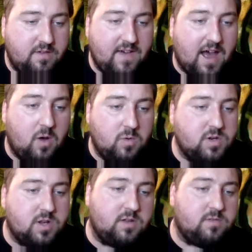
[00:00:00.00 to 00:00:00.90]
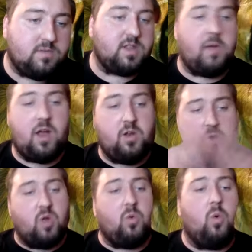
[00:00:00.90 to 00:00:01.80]
found because they might
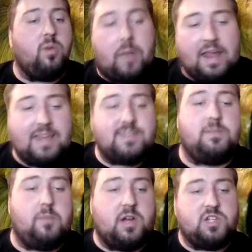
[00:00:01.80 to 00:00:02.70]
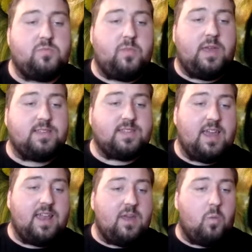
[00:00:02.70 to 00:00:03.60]
not know all the places. They might just be
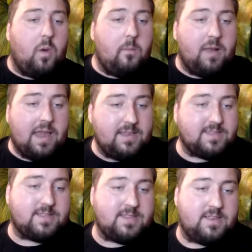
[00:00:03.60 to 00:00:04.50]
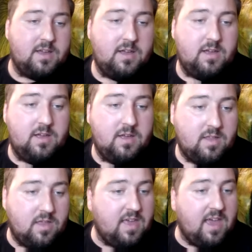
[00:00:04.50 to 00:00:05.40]
seeing it in one place
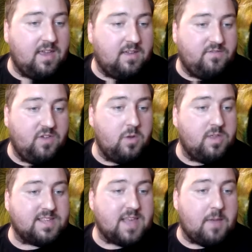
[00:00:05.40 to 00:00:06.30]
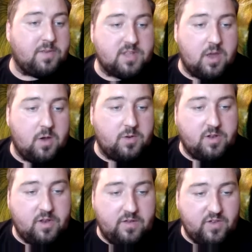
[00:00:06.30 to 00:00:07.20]
that they view this episode.
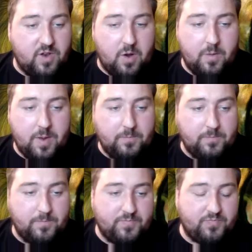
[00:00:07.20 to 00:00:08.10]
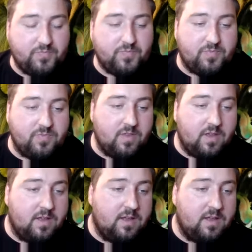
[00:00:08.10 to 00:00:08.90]
If you know what I mean. Well,